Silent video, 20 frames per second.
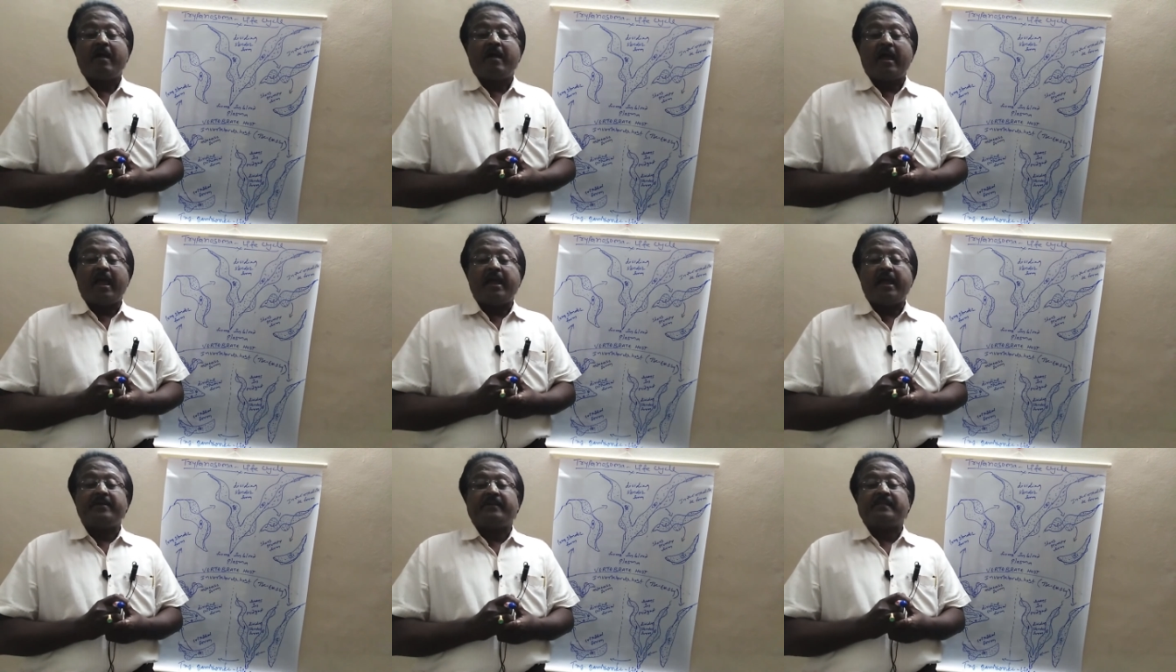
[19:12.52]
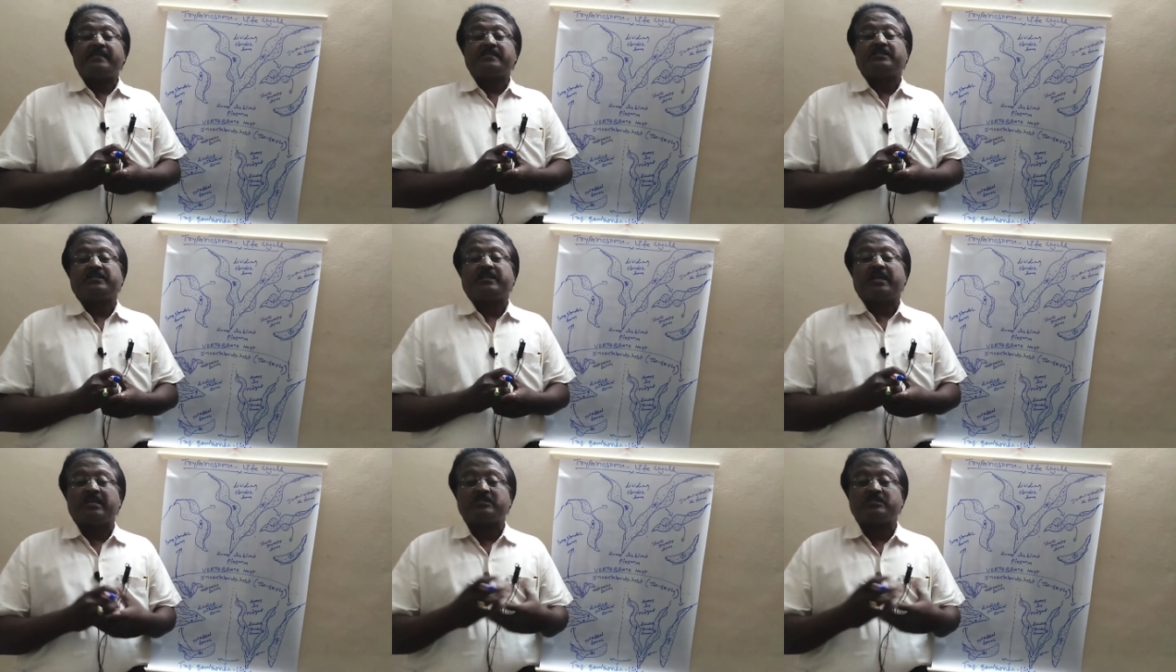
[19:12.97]
and it
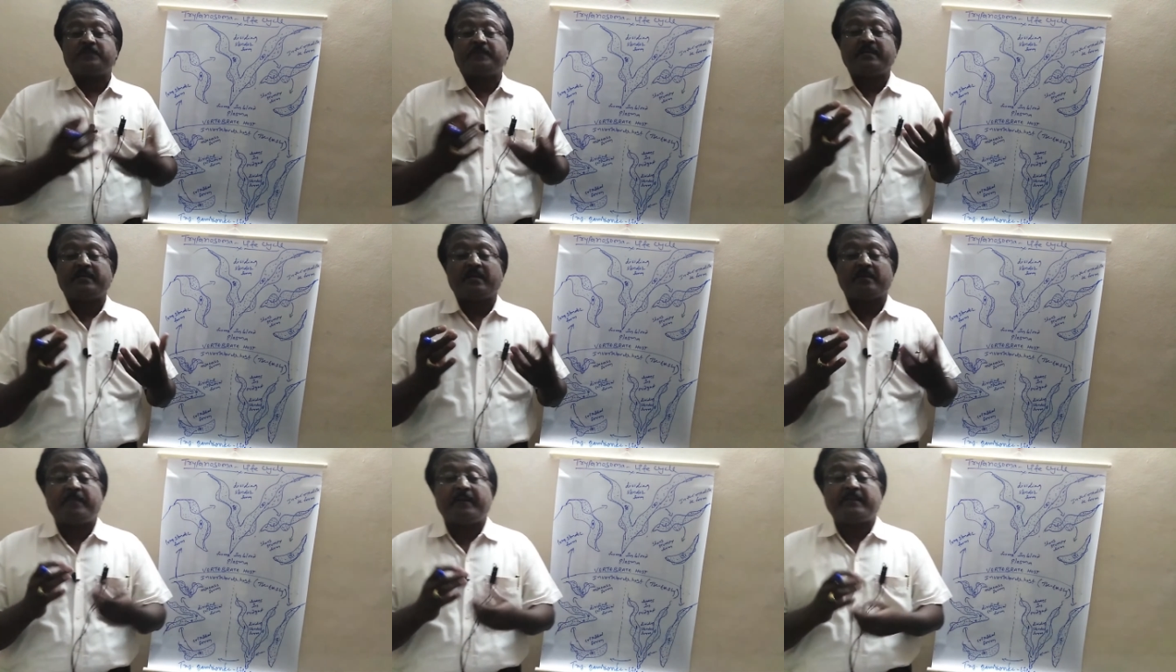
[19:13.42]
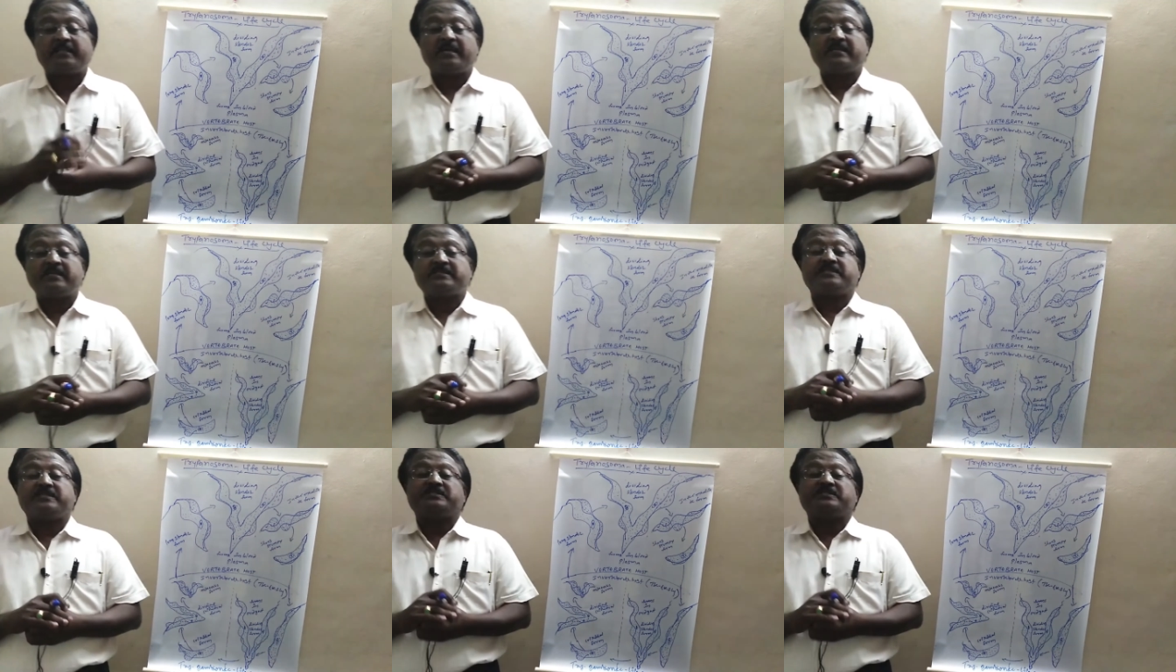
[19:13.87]
is transmitted by the
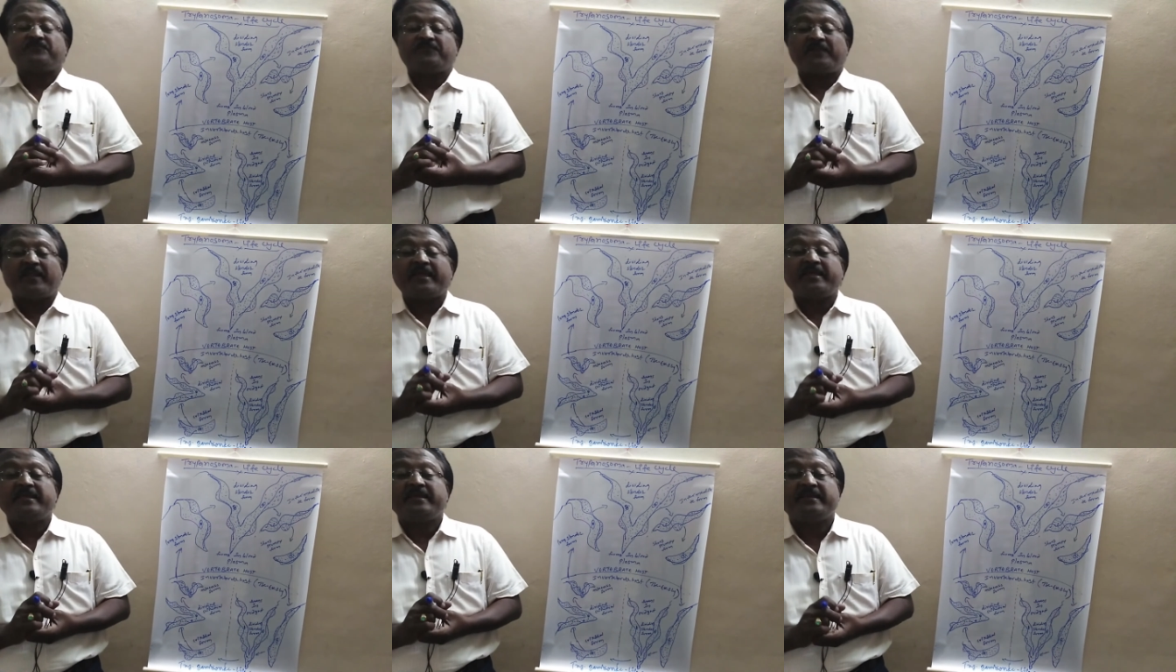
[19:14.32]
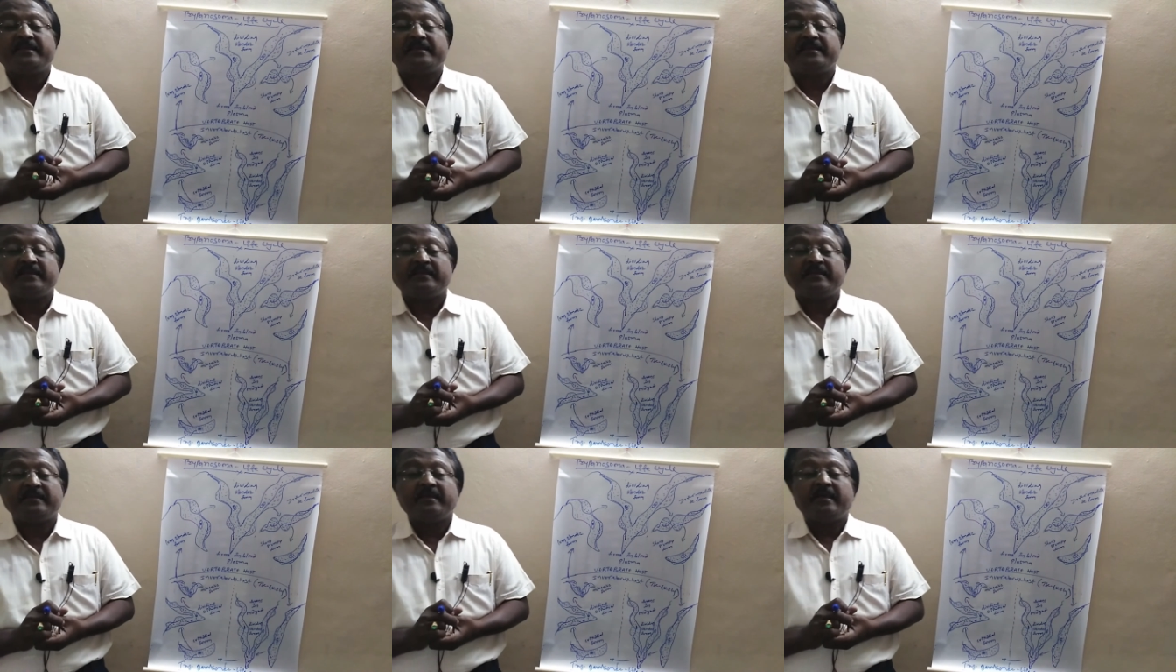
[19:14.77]
CC fly,
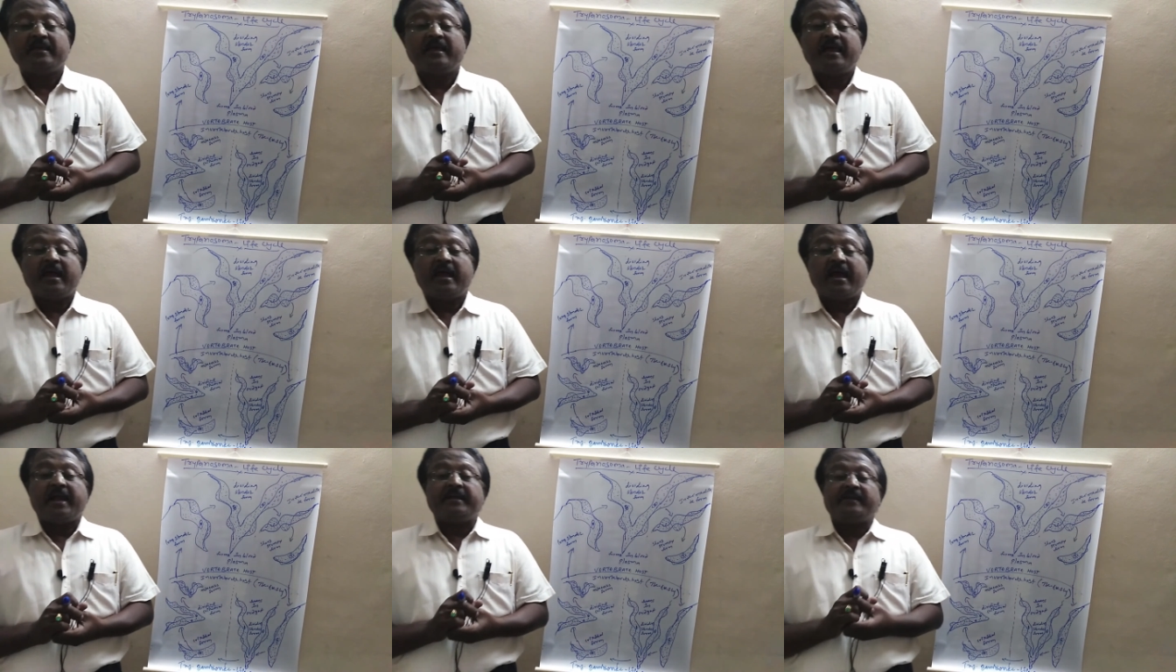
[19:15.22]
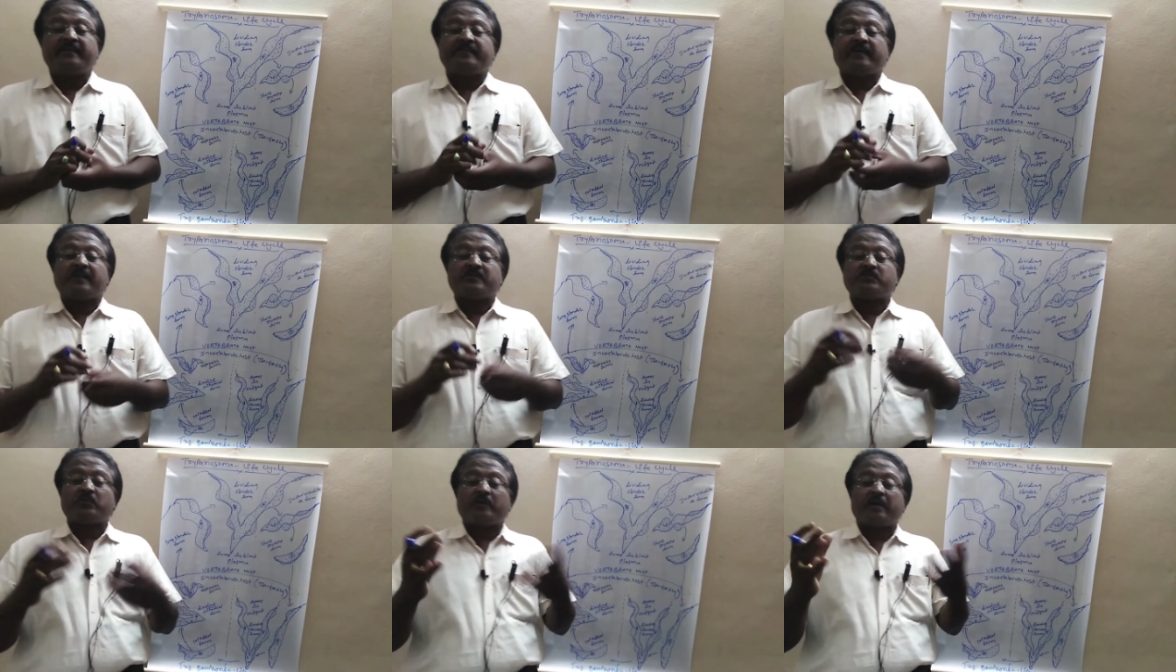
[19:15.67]
and it is
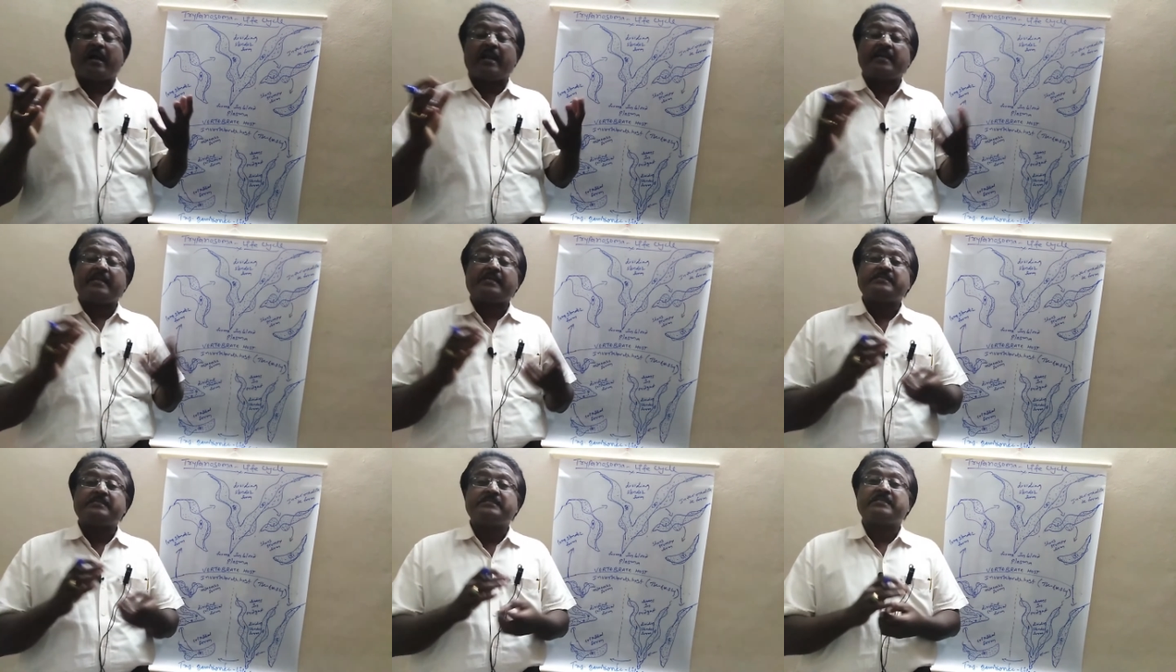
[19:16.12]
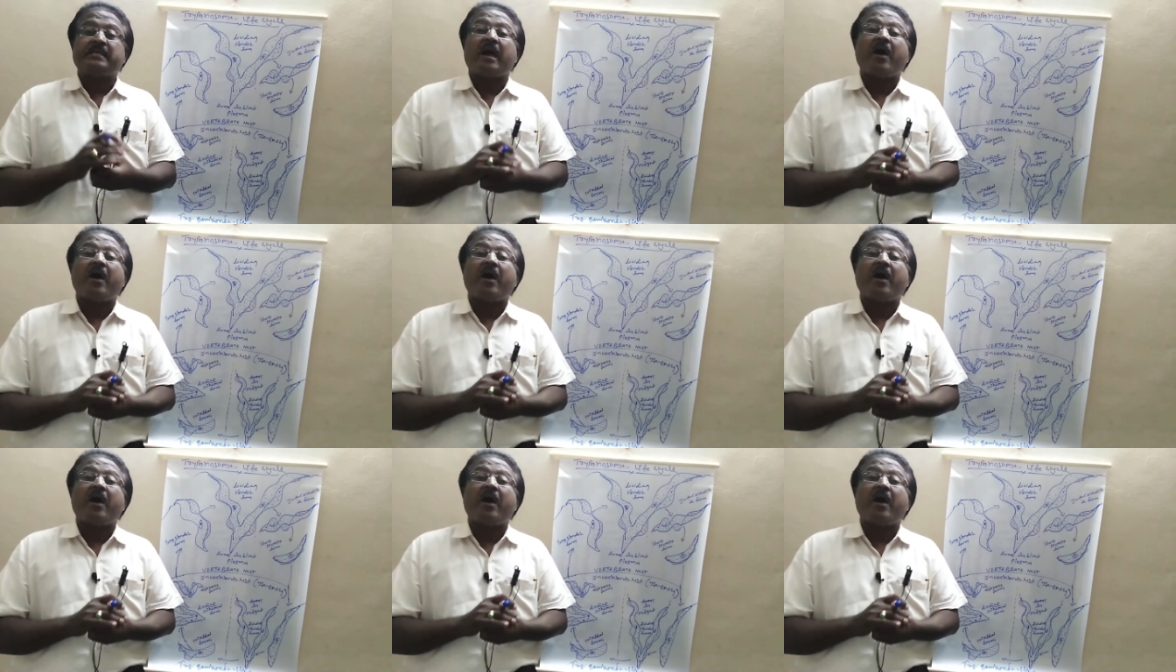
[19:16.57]
also called as